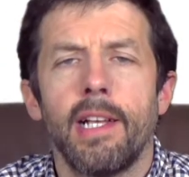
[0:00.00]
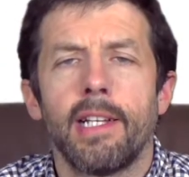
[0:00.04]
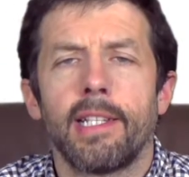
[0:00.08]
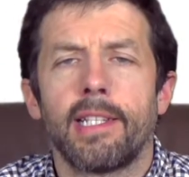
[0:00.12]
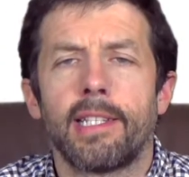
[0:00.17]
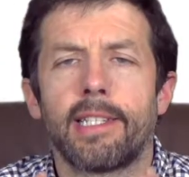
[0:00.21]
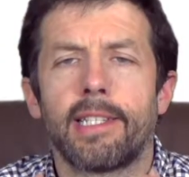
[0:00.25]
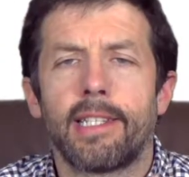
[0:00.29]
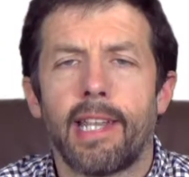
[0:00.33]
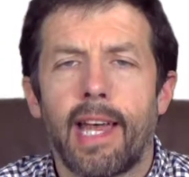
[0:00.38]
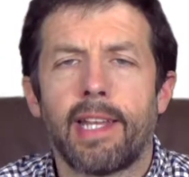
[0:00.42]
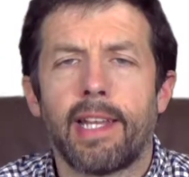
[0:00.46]

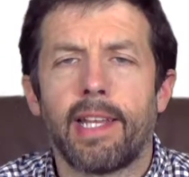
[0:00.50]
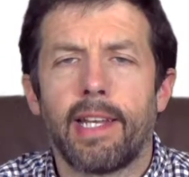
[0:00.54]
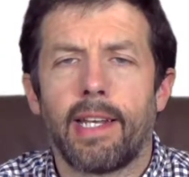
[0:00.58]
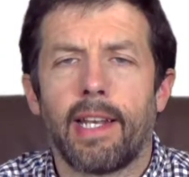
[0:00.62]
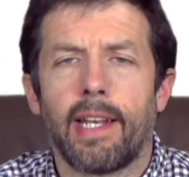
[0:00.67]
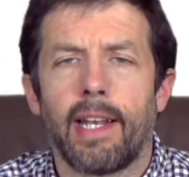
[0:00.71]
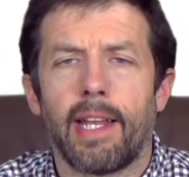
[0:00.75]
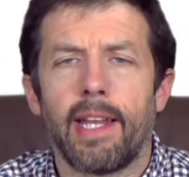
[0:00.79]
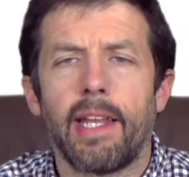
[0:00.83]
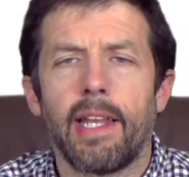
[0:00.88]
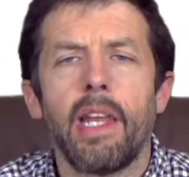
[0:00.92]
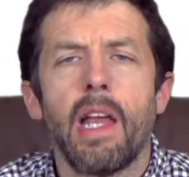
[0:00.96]

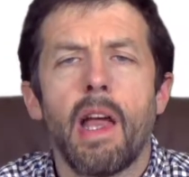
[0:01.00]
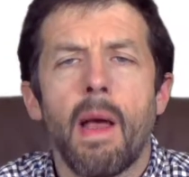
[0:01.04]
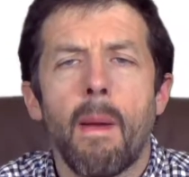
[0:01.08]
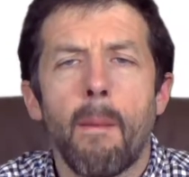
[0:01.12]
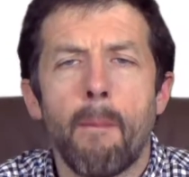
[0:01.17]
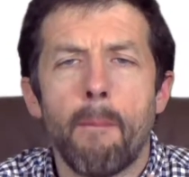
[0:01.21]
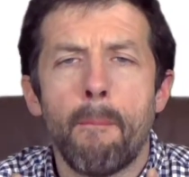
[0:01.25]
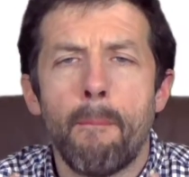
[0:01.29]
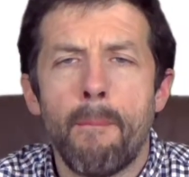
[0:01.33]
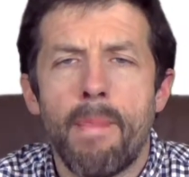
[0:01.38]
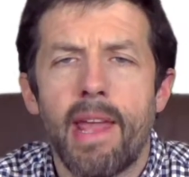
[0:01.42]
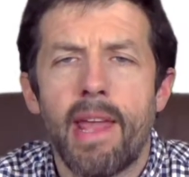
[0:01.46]
Secondly,
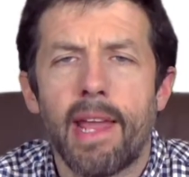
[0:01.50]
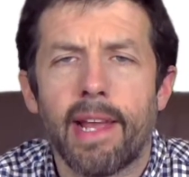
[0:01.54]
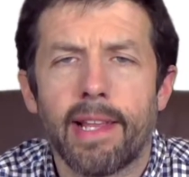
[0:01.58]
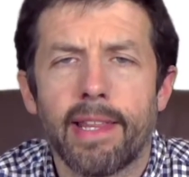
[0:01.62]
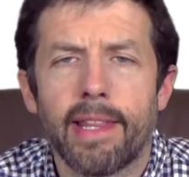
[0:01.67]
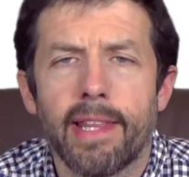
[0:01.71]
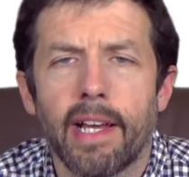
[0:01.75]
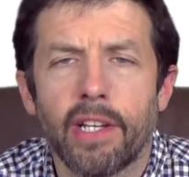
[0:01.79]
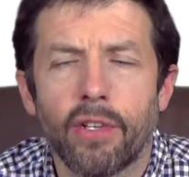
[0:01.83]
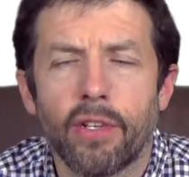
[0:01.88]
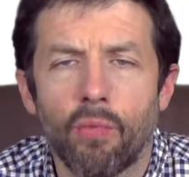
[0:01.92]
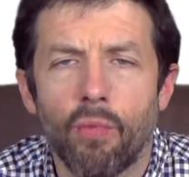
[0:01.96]
make
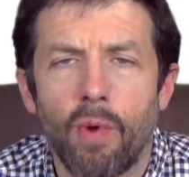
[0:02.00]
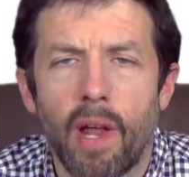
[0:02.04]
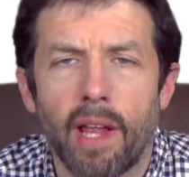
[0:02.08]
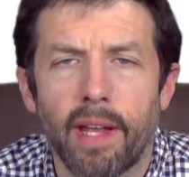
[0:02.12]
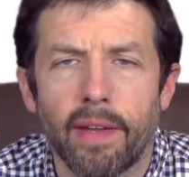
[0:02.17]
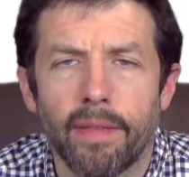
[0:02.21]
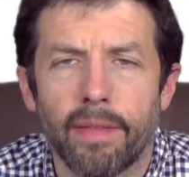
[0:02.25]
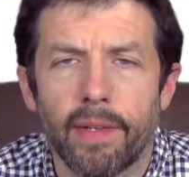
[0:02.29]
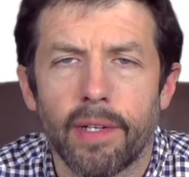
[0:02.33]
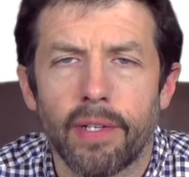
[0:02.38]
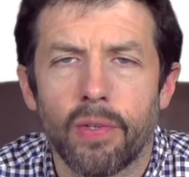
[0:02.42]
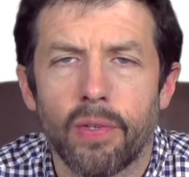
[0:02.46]
that
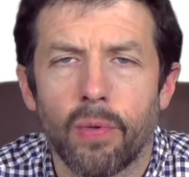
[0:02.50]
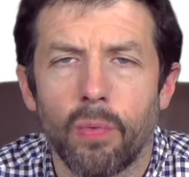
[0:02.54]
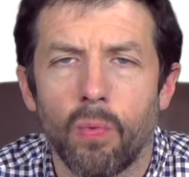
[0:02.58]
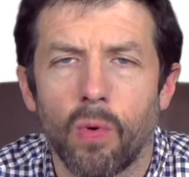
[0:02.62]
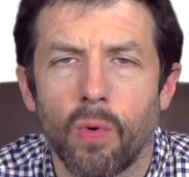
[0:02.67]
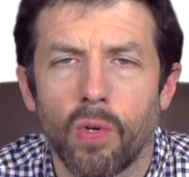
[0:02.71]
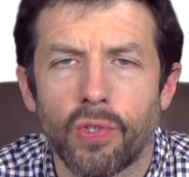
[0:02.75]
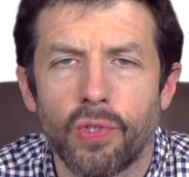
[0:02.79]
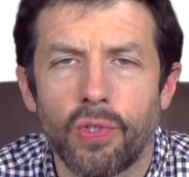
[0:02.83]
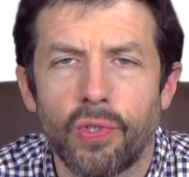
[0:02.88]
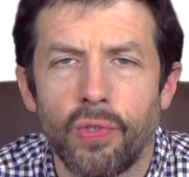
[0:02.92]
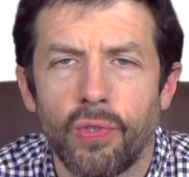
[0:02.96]
relevant to
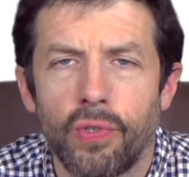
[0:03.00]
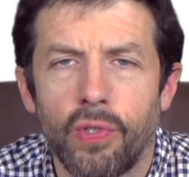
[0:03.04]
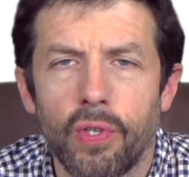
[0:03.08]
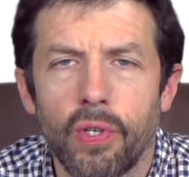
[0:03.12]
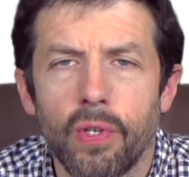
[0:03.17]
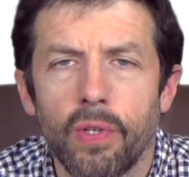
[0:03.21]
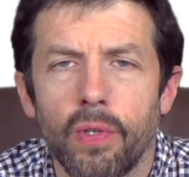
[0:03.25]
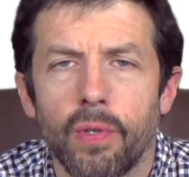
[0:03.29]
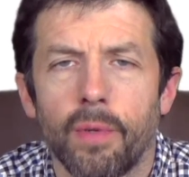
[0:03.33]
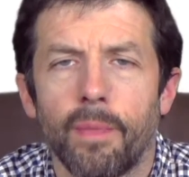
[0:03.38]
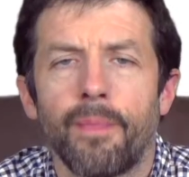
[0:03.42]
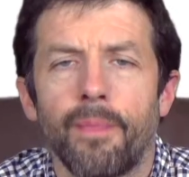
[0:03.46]
what you
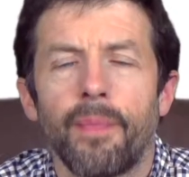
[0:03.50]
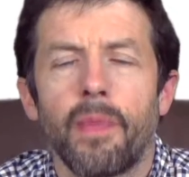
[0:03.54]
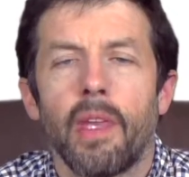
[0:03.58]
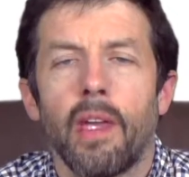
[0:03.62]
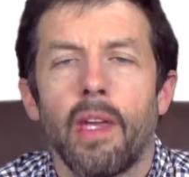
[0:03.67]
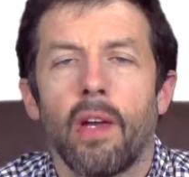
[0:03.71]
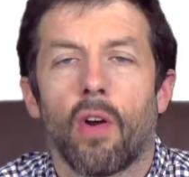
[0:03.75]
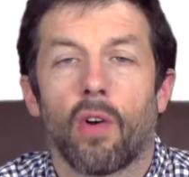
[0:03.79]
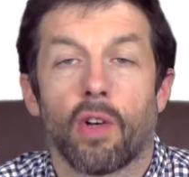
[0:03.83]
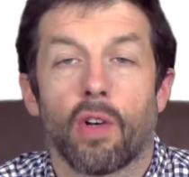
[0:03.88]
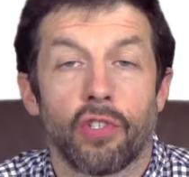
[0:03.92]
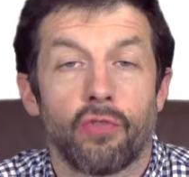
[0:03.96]
do,
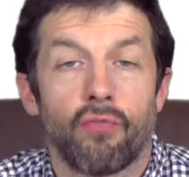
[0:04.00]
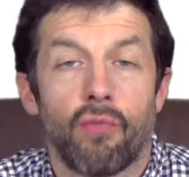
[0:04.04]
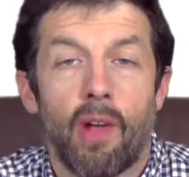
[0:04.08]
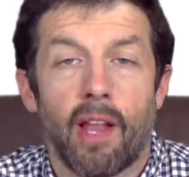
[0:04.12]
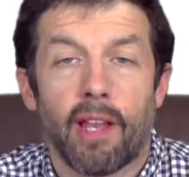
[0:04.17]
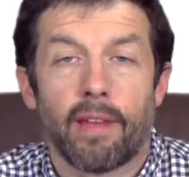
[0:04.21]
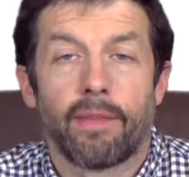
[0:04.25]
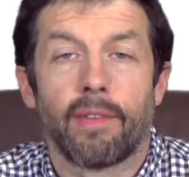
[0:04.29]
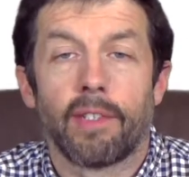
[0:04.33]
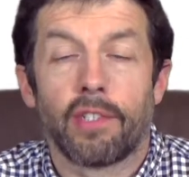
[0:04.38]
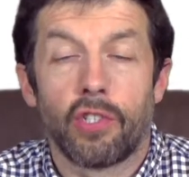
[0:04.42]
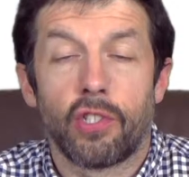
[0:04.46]
or as
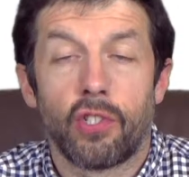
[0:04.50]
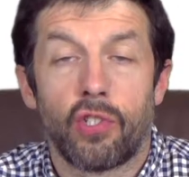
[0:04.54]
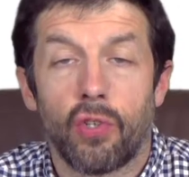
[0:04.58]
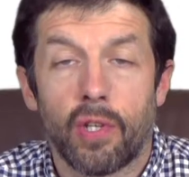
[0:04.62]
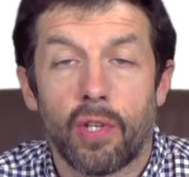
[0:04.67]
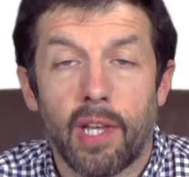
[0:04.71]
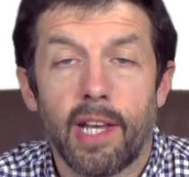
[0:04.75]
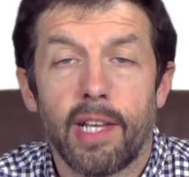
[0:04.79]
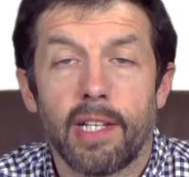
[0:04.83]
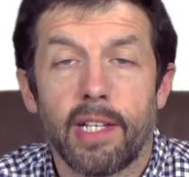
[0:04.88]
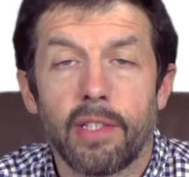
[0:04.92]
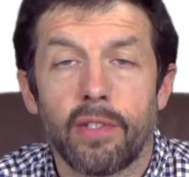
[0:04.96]
relevant as you
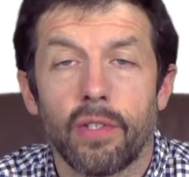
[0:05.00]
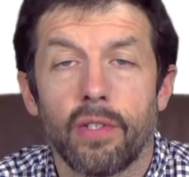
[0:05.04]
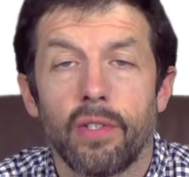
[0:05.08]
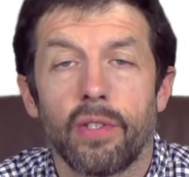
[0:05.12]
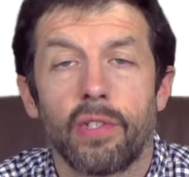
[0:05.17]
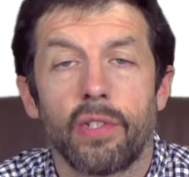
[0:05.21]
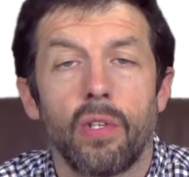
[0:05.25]
can do.